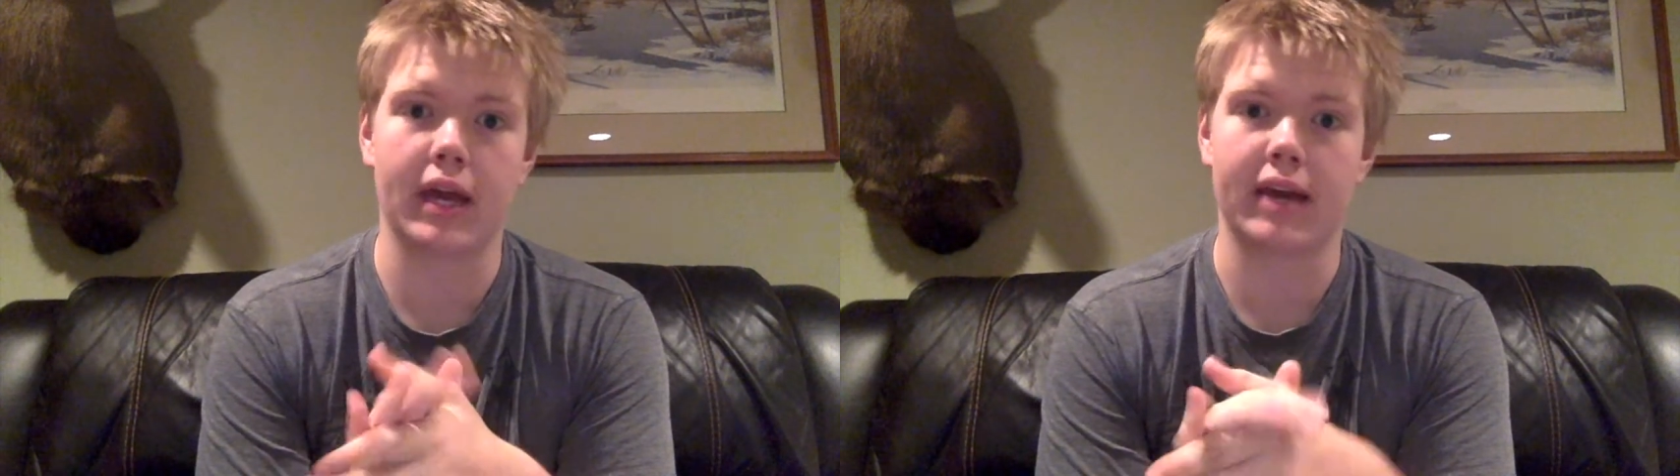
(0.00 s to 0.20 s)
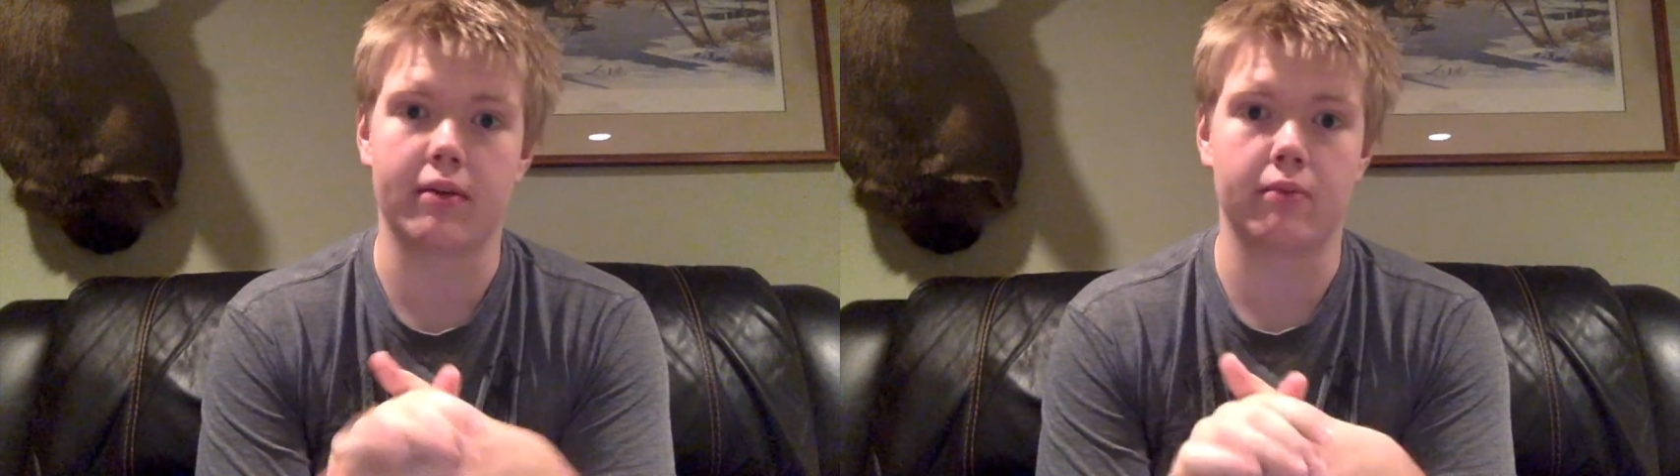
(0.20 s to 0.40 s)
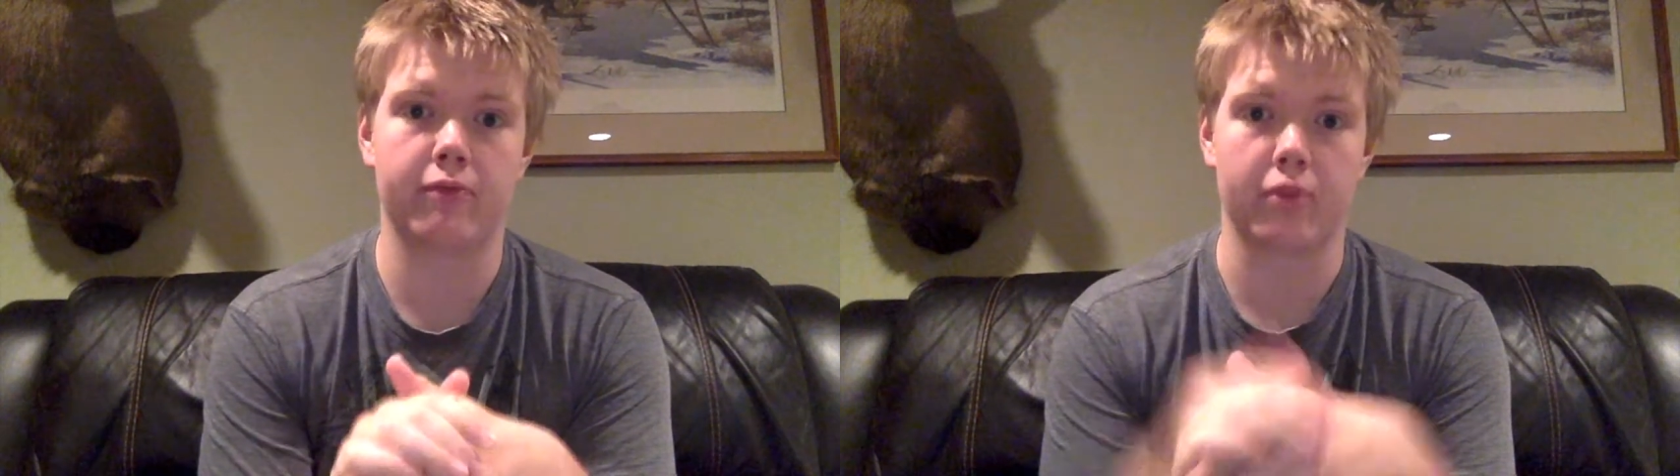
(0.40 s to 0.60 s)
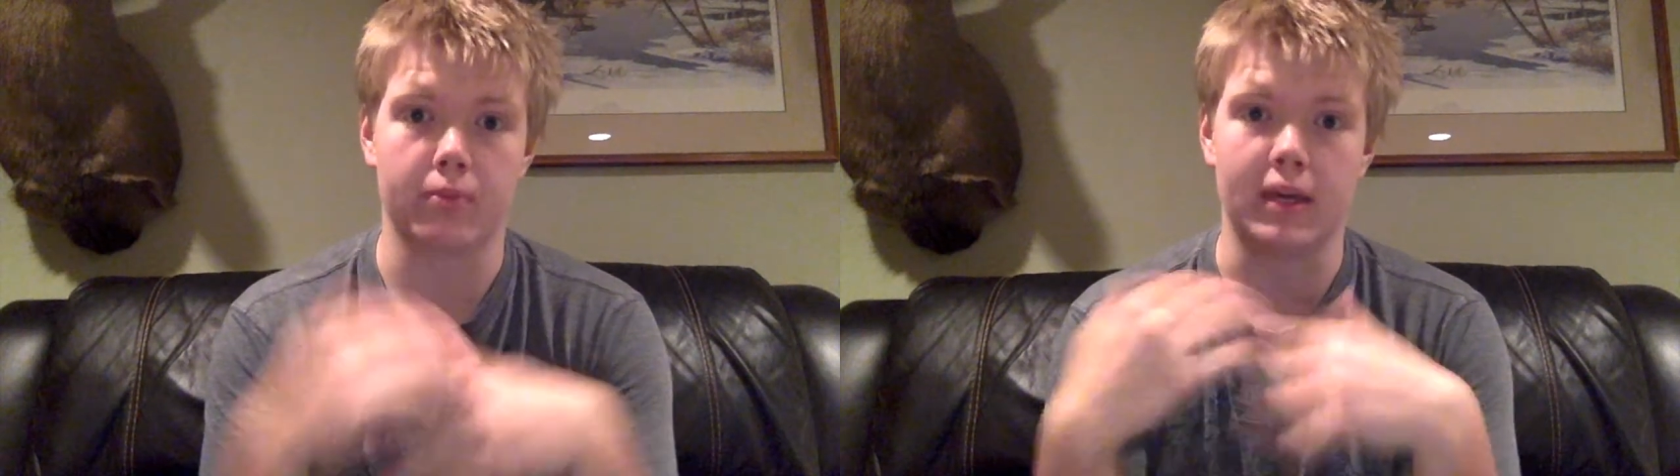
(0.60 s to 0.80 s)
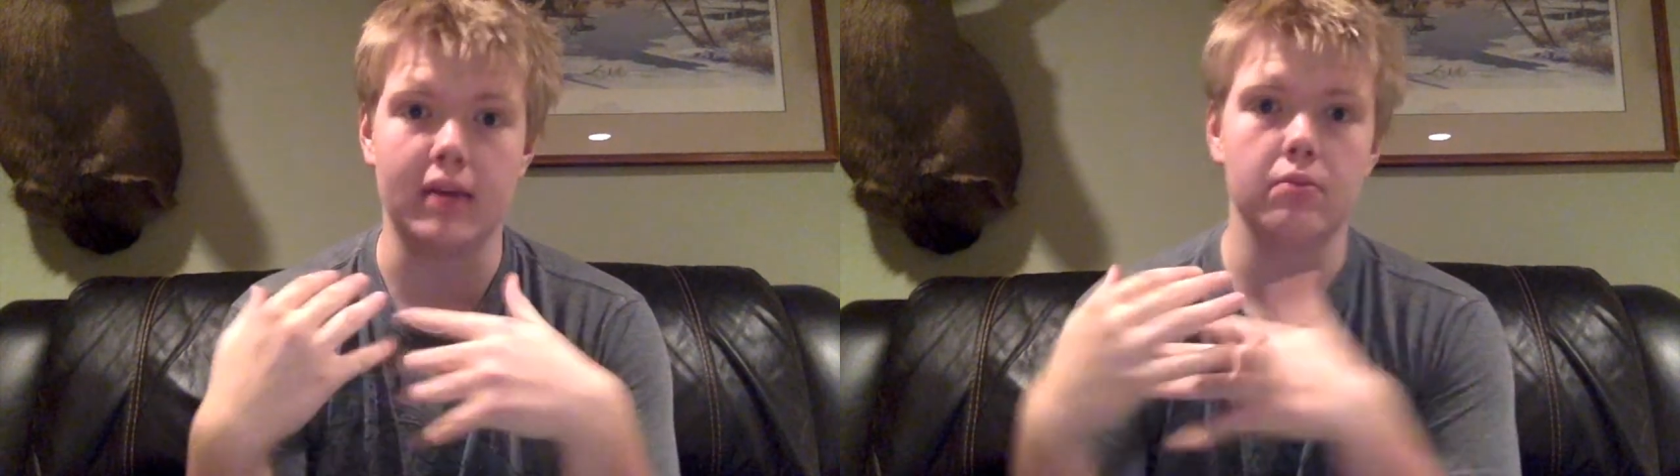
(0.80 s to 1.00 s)
Like, for
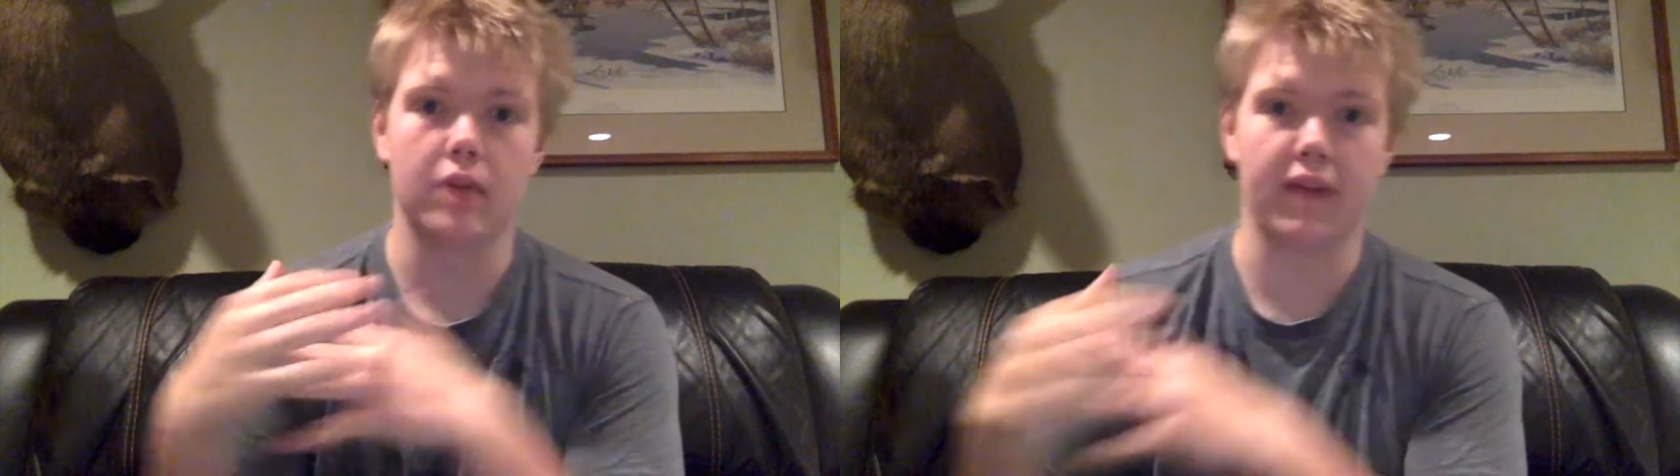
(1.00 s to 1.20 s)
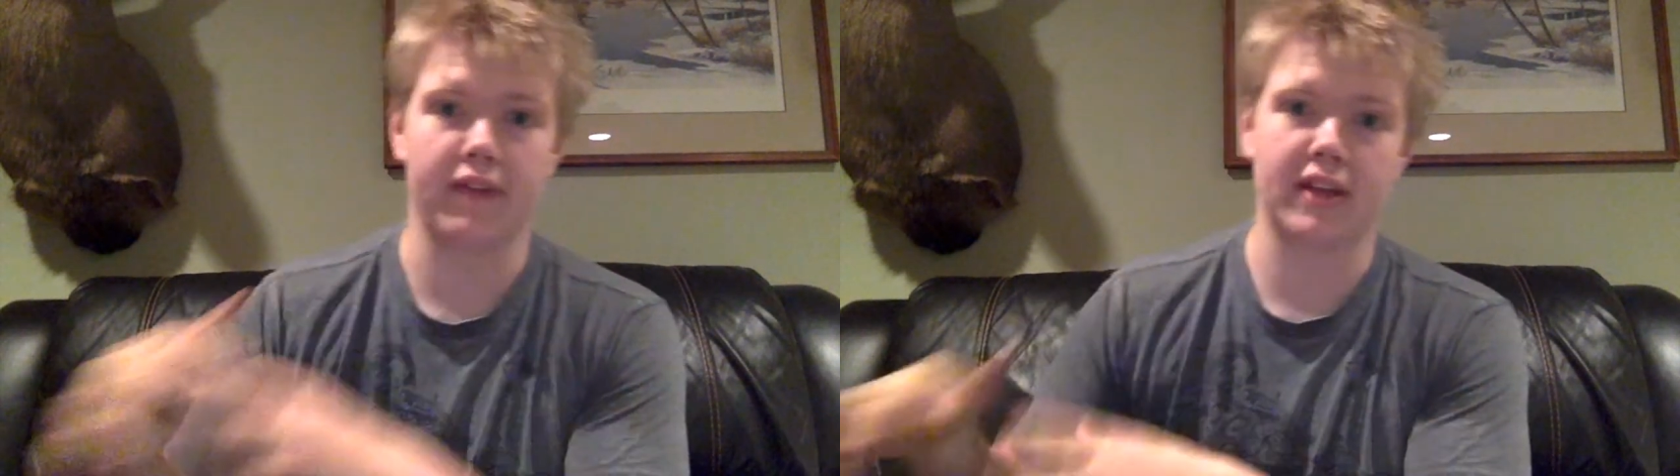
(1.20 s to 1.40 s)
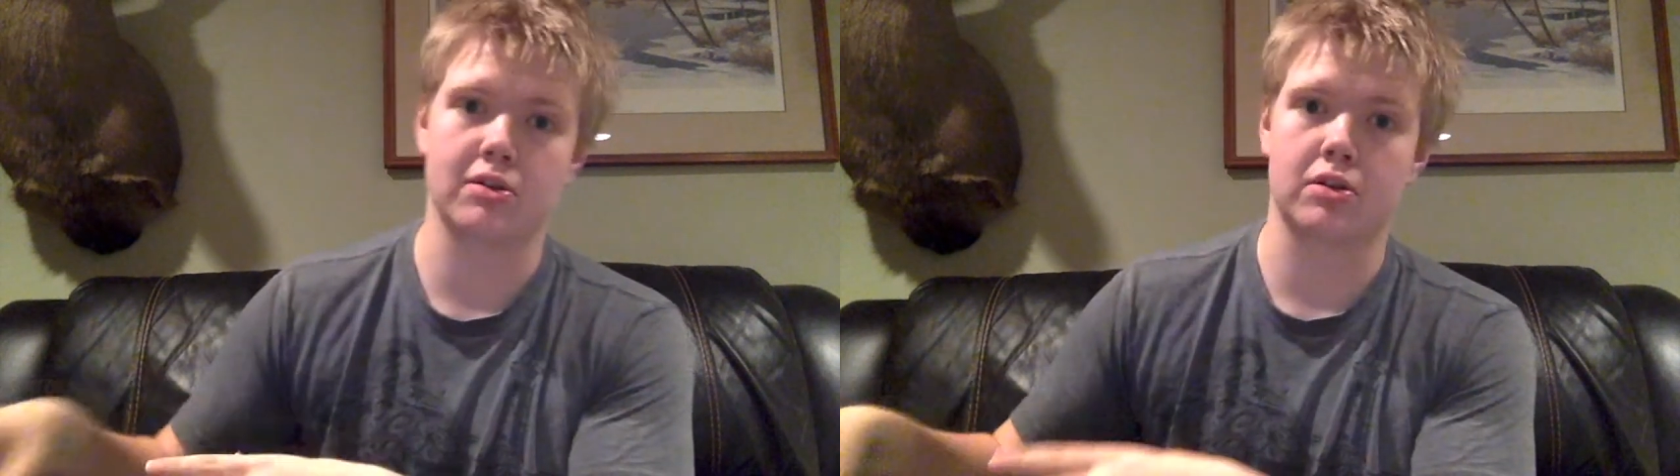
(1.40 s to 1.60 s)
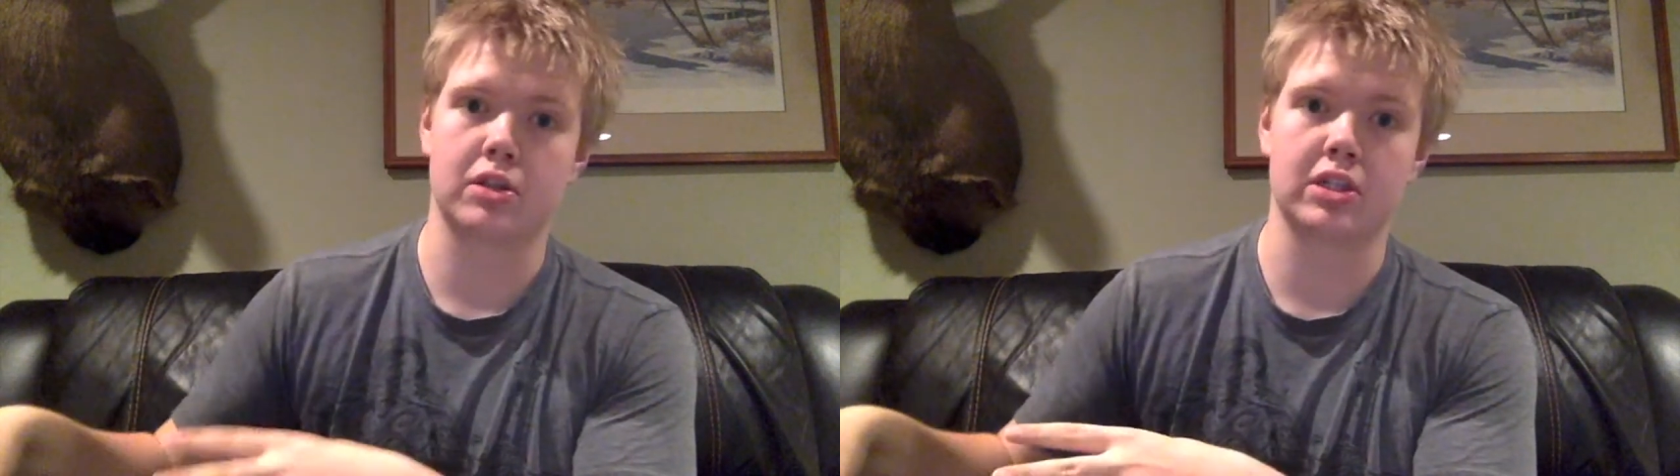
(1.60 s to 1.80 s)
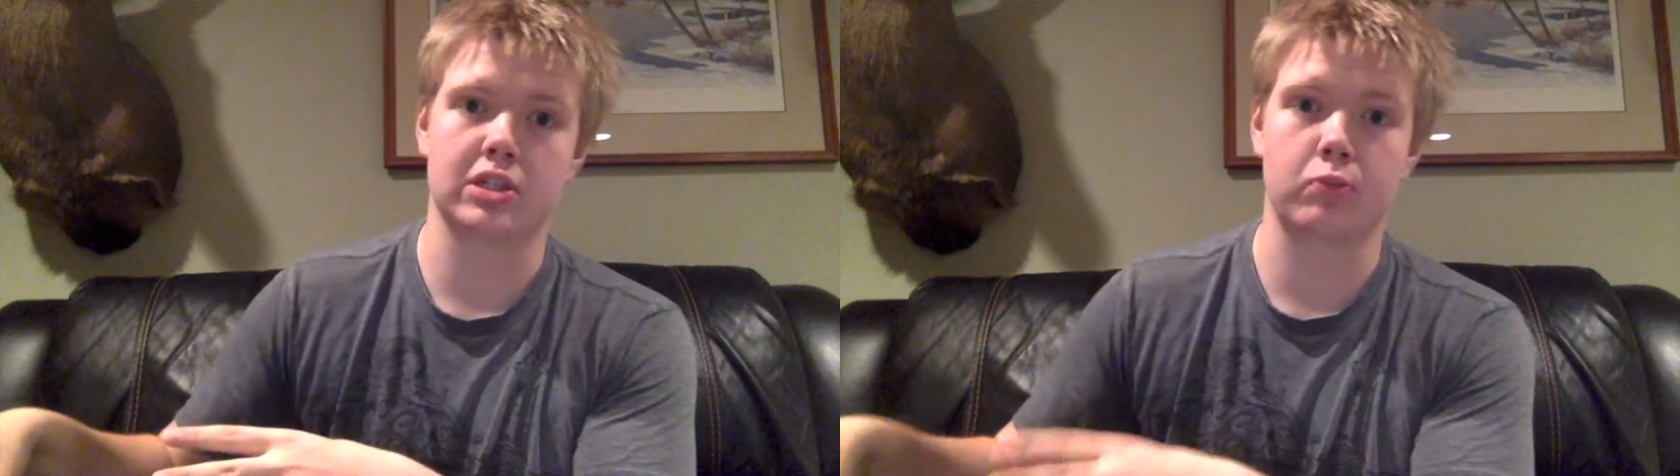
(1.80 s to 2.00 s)
me, if I took
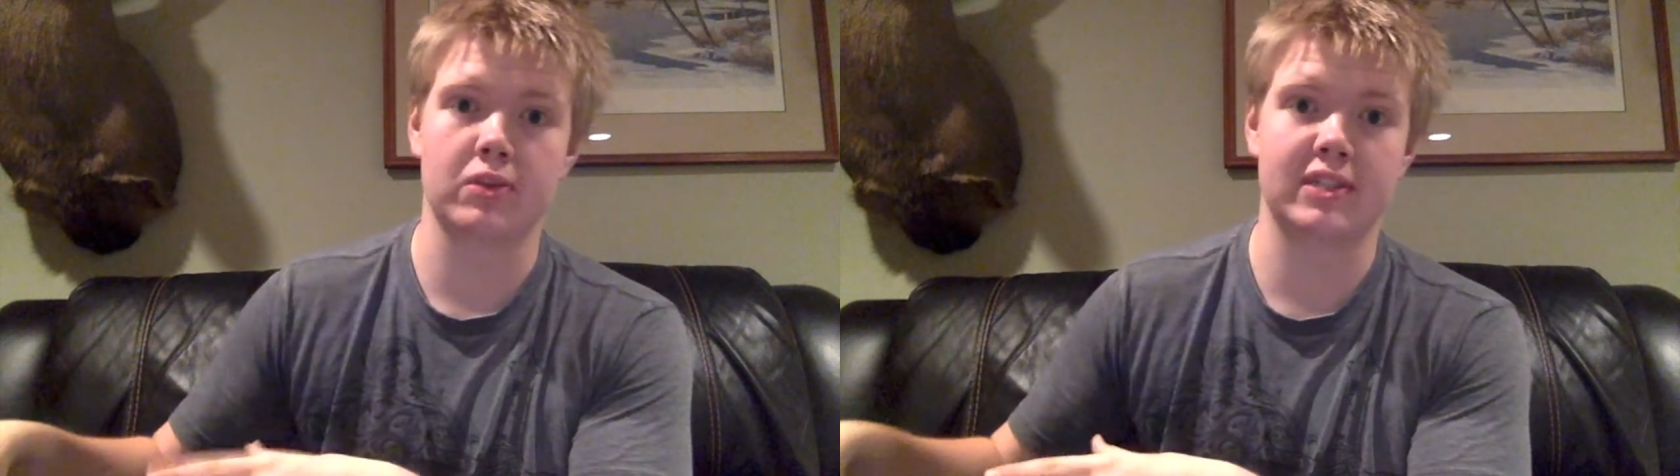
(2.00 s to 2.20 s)
this